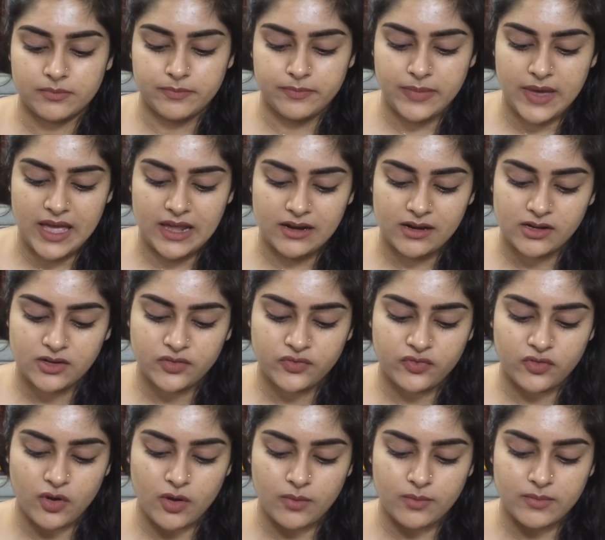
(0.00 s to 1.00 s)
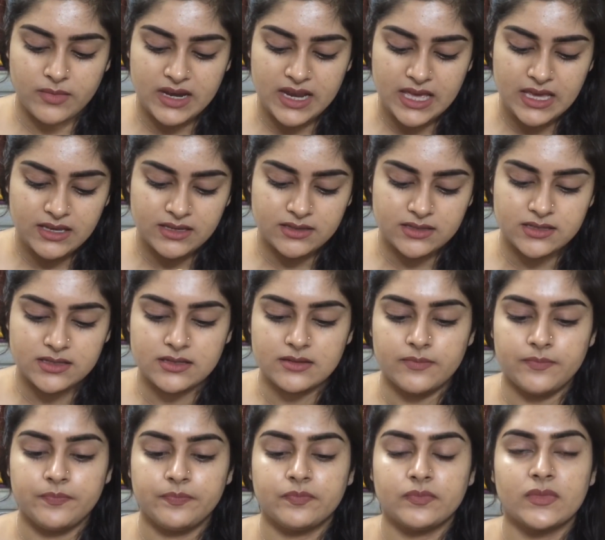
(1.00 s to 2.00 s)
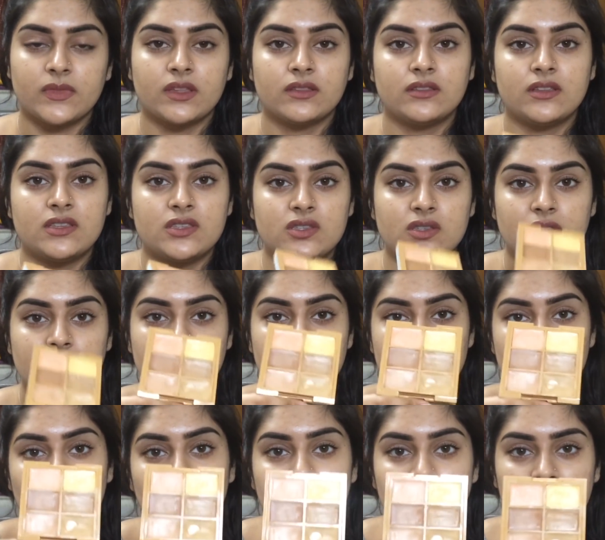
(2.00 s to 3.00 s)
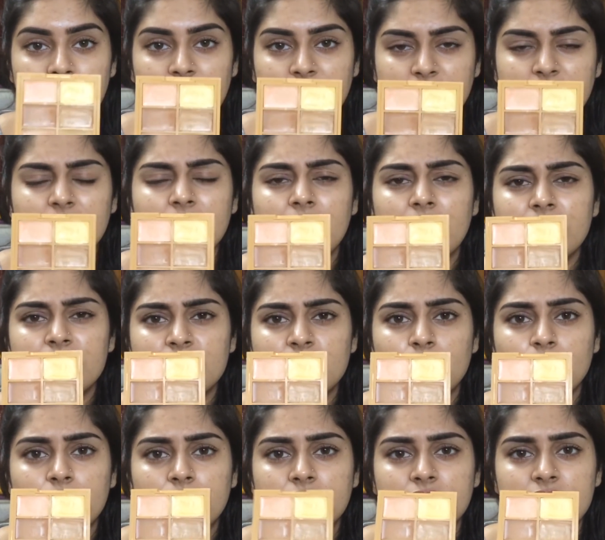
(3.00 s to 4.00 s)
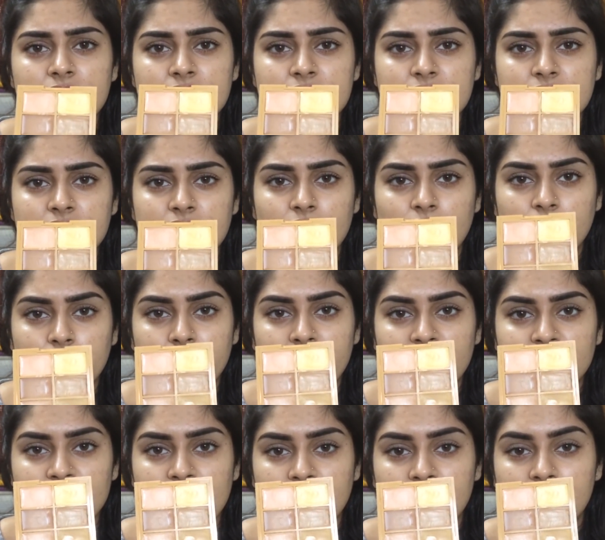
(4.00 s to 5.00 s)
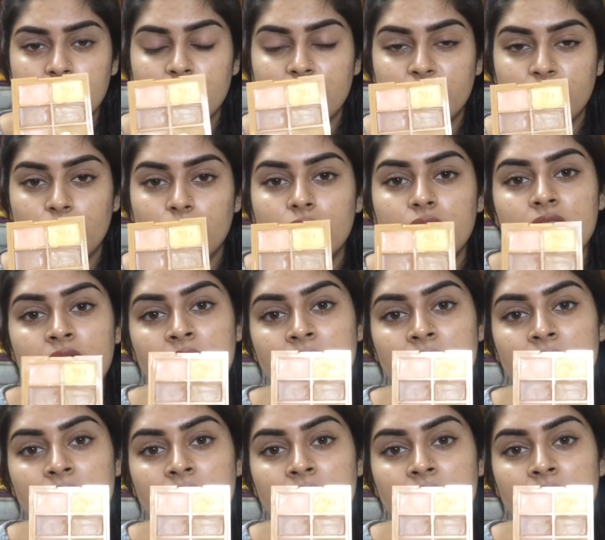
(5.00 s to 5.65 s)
palette from NYX, this one, I think I've showed this on my channel before,